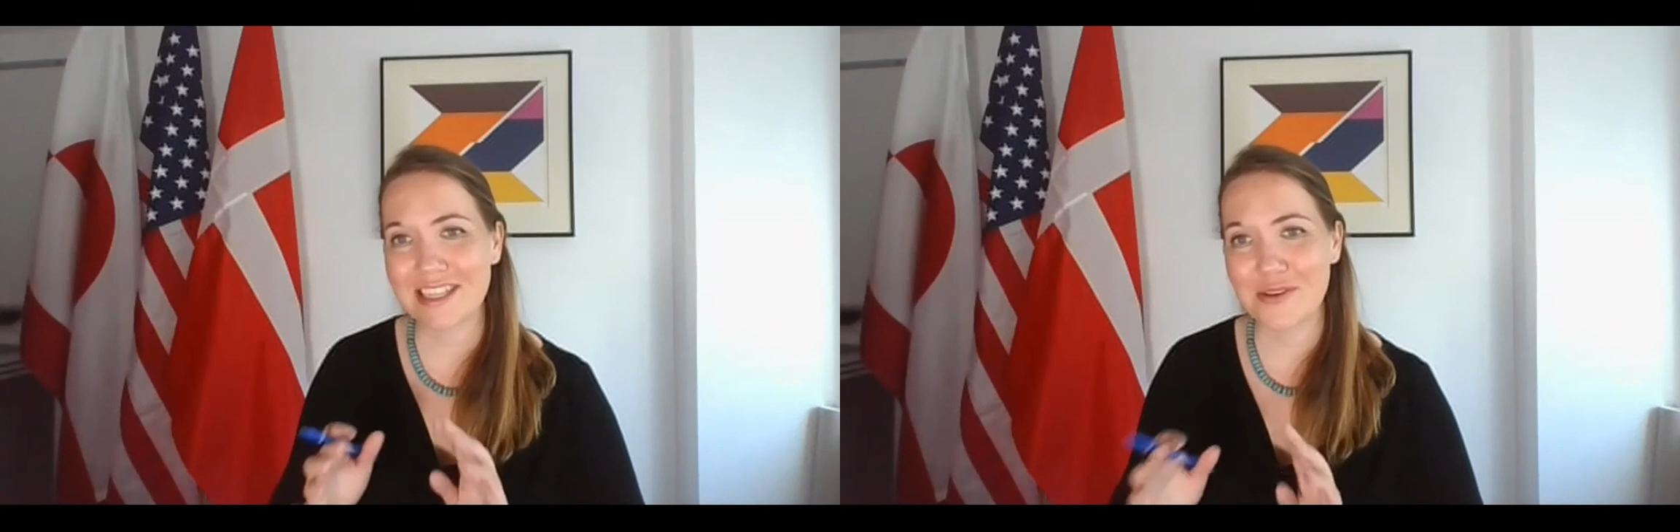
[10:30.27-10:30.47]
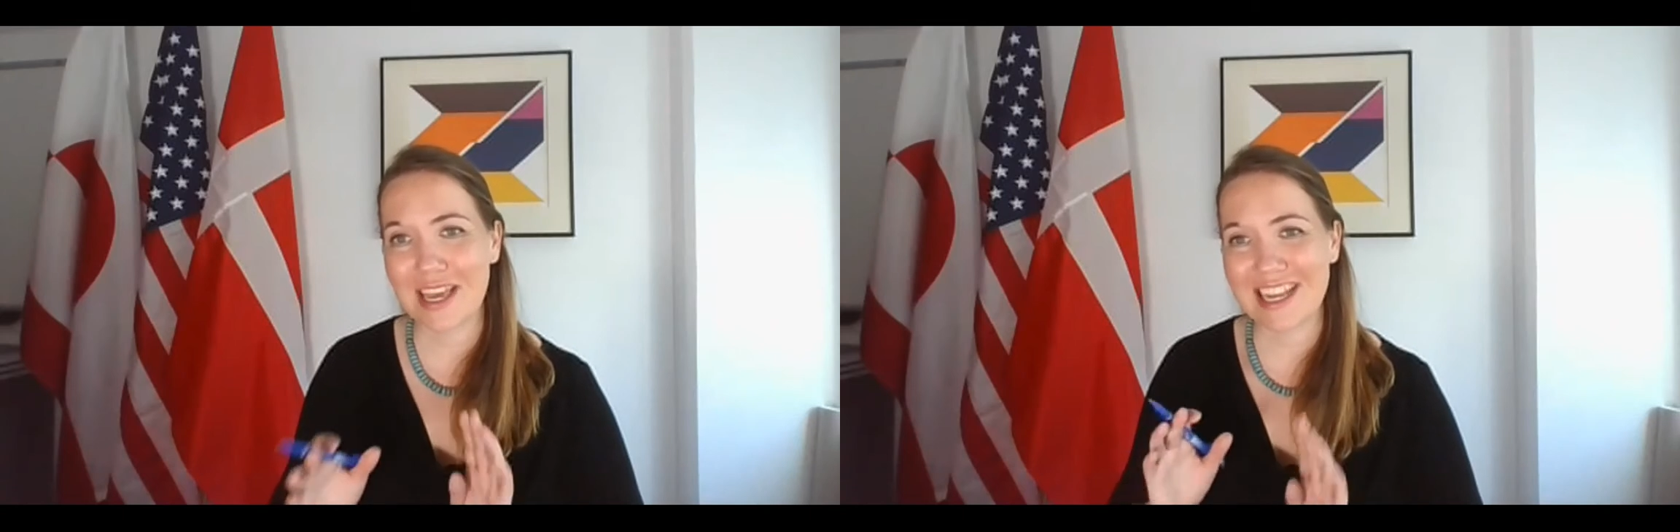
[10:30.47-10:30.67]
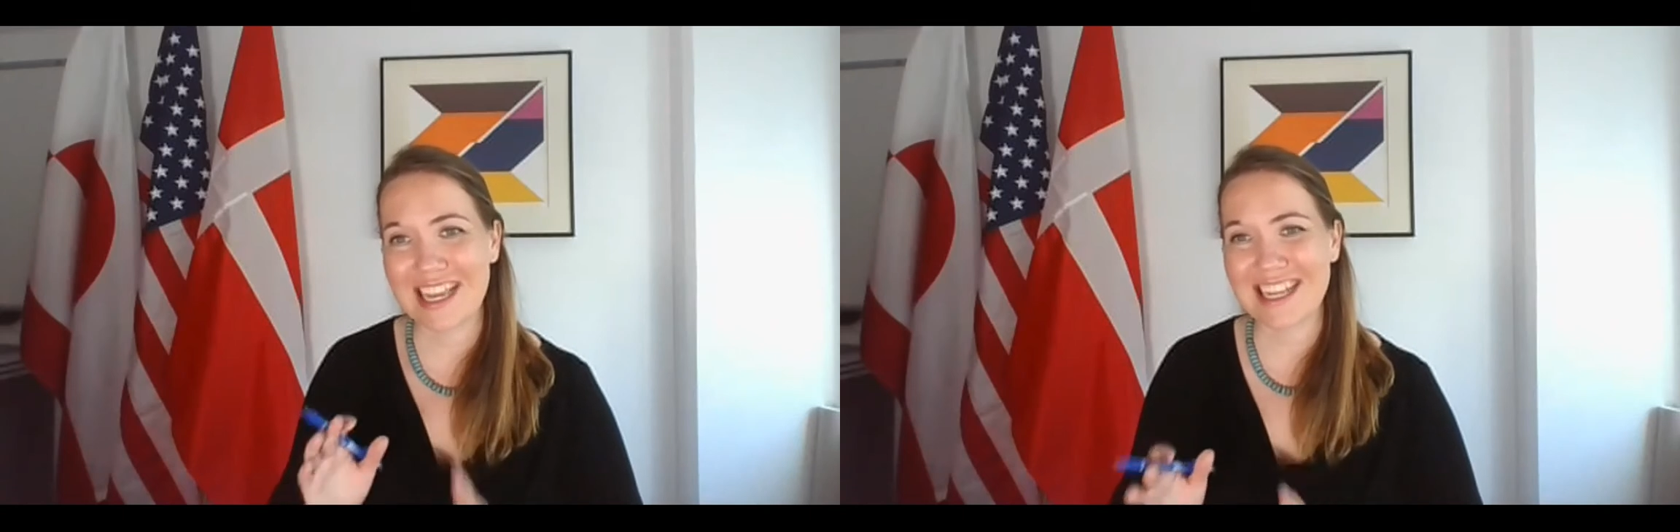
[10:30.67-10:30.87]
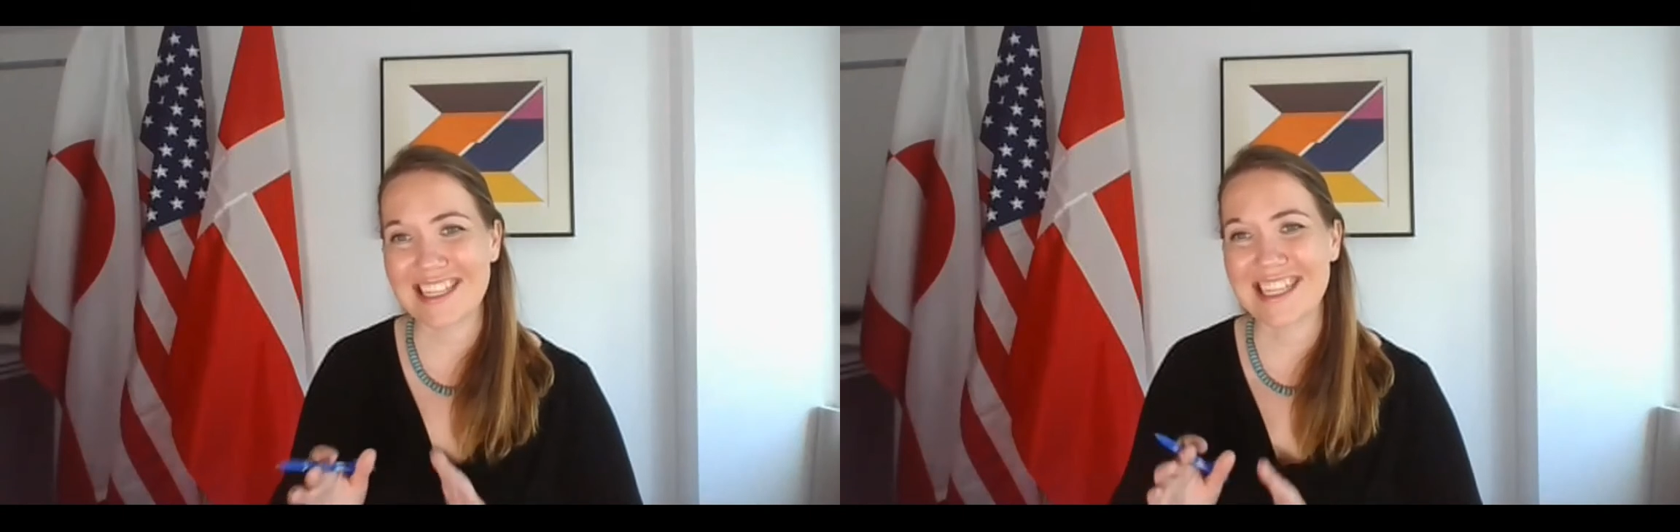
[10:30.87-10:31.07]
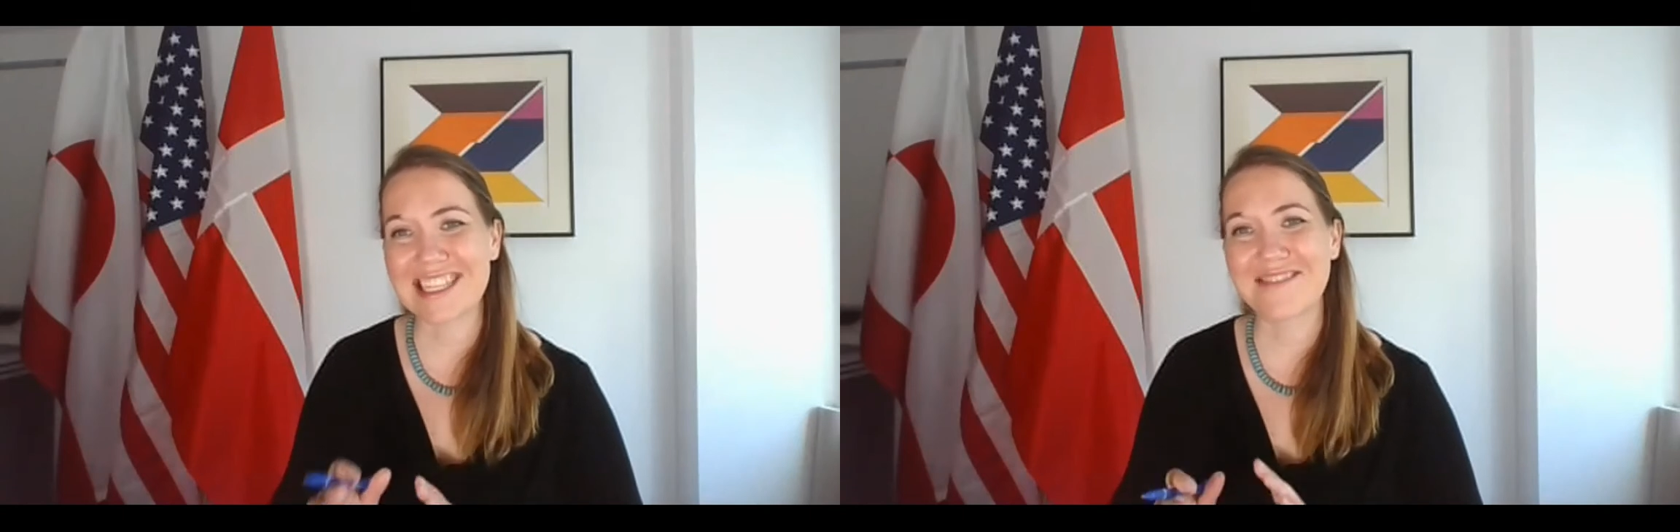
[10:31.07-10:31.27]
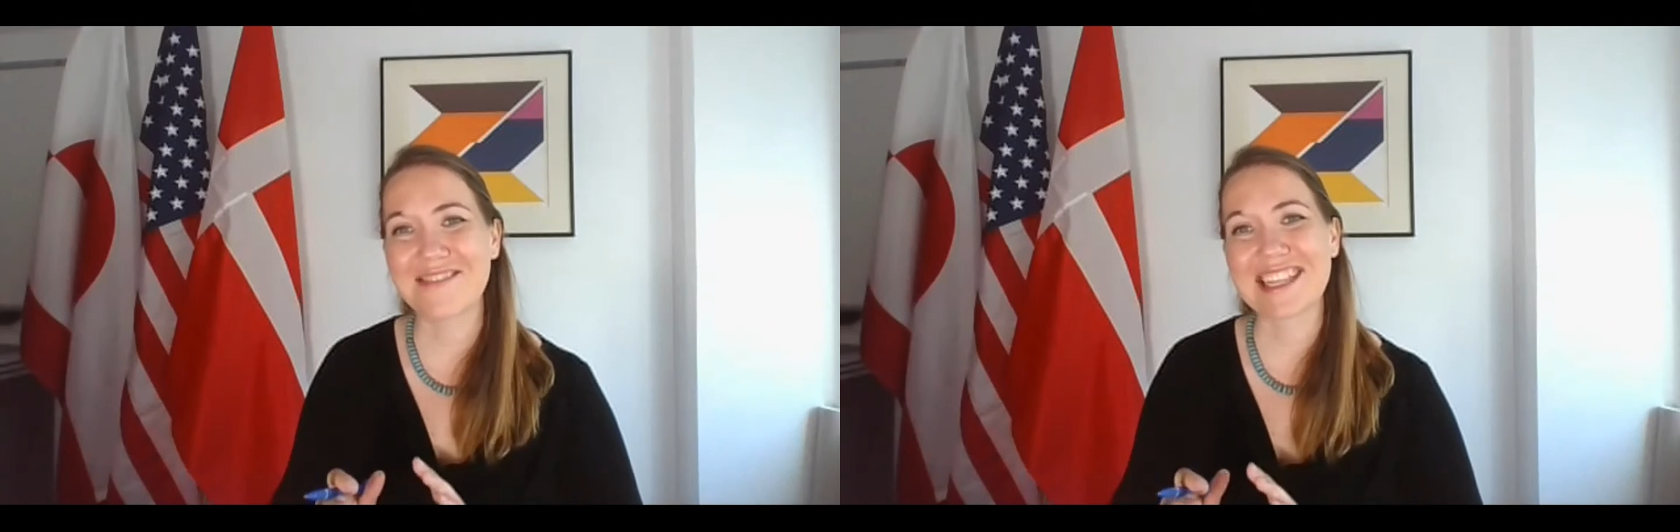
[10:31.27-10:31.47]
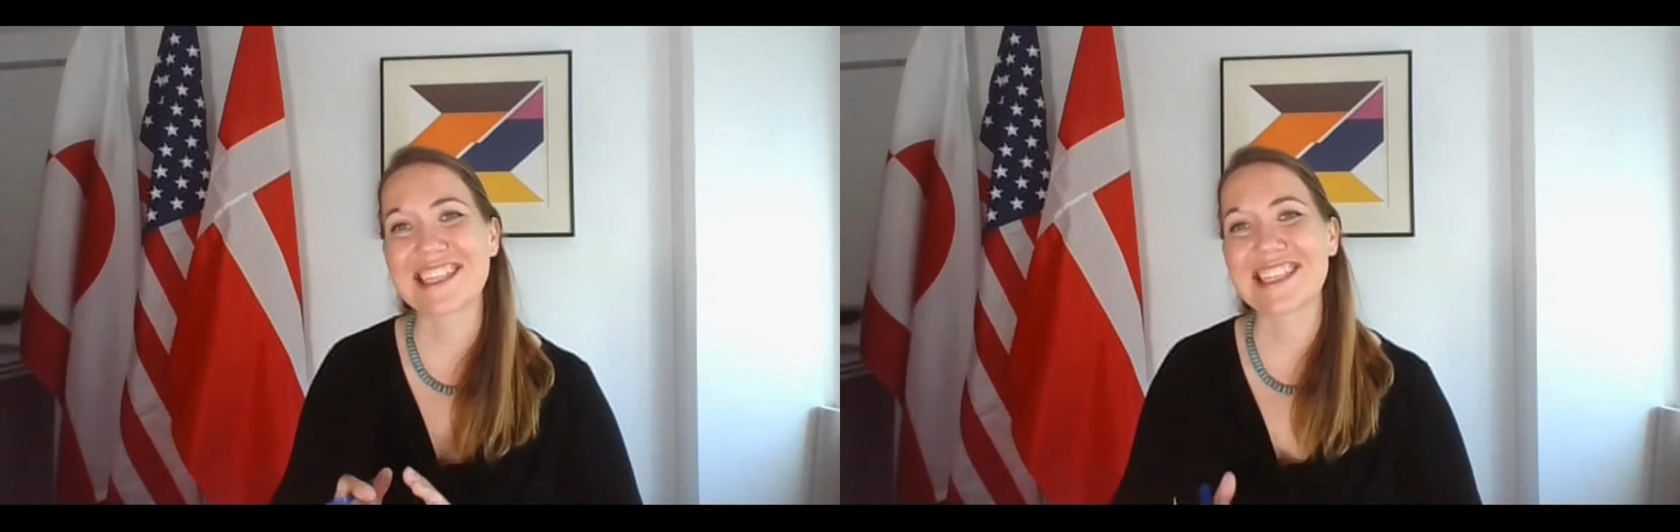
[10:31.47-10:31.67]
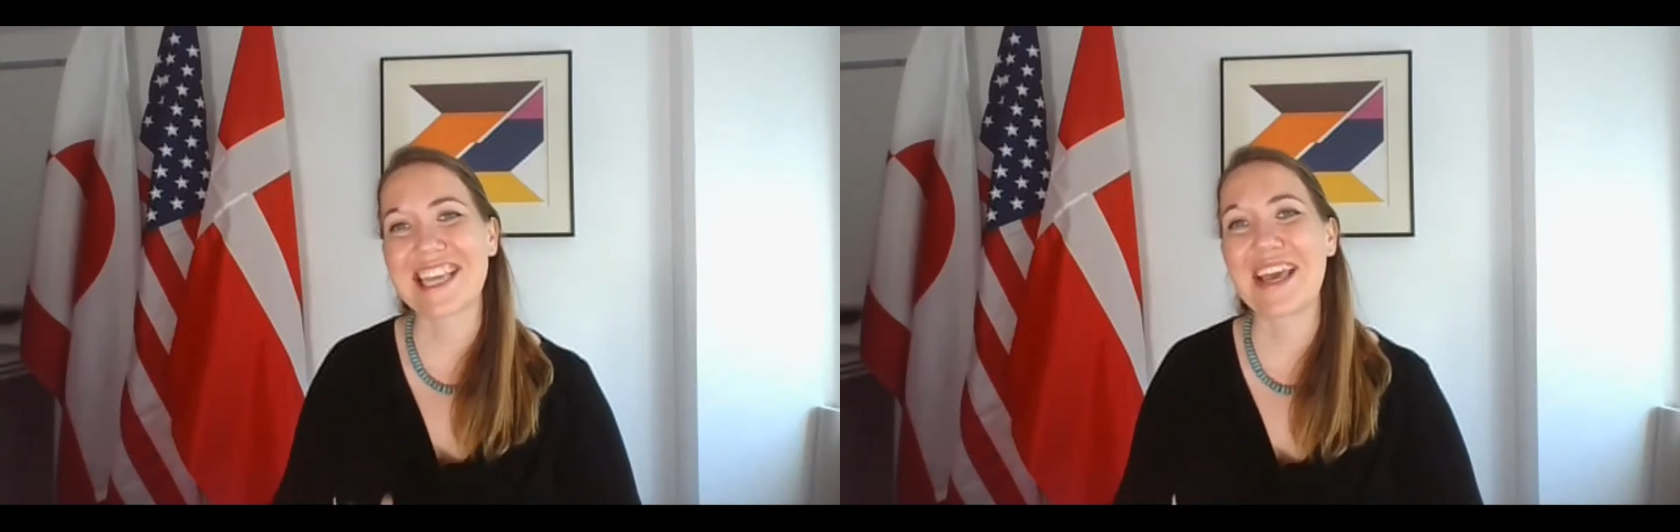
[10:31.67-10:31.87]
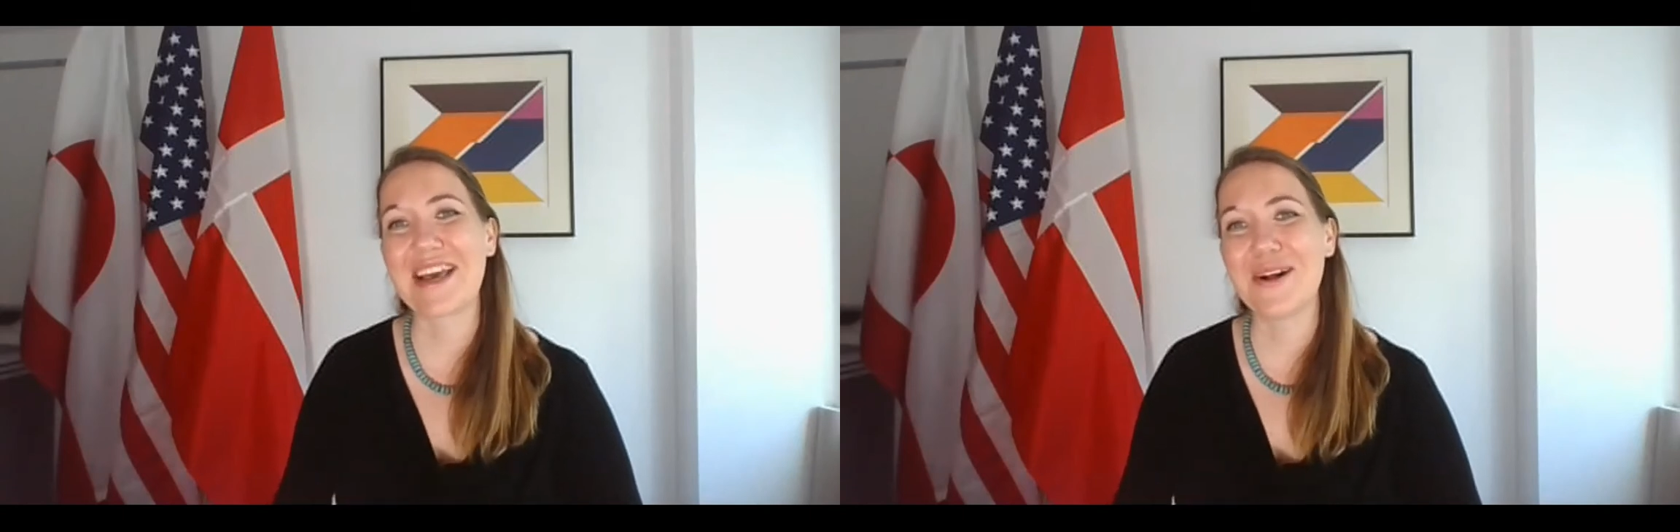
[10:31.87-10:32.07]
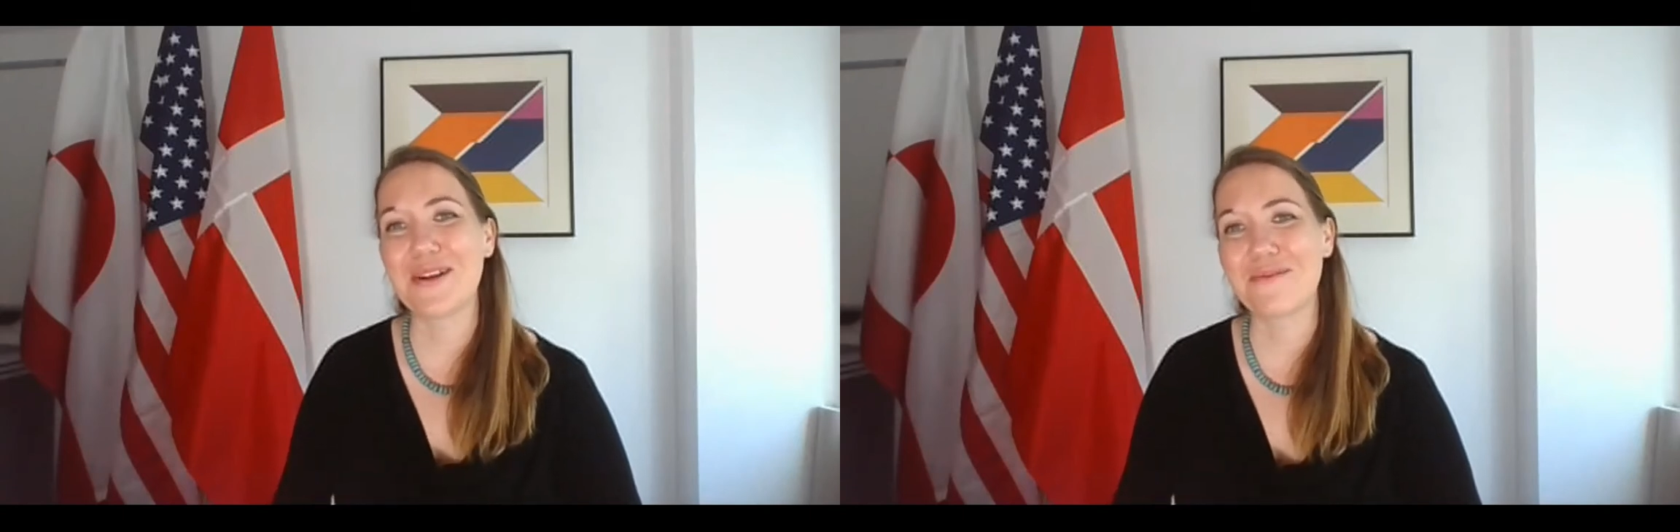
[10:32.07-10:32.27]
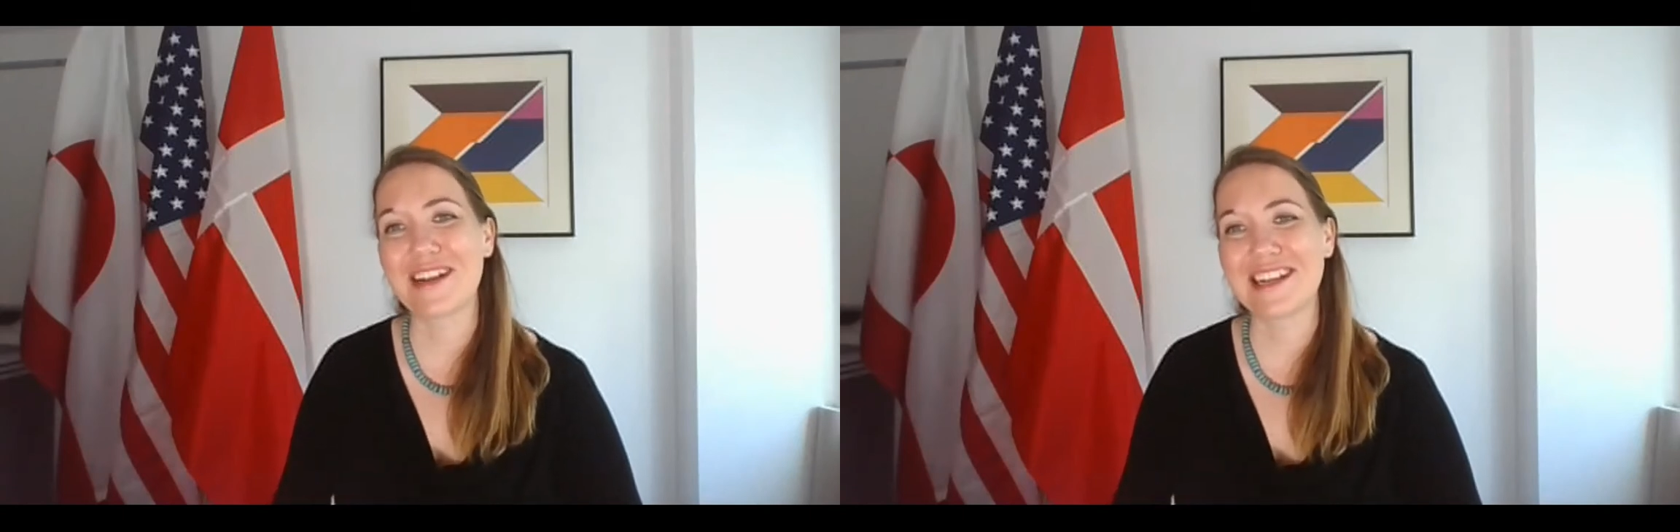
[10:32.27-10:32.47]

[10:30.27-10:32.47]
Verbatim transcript: you got to get a sense of like the scale of what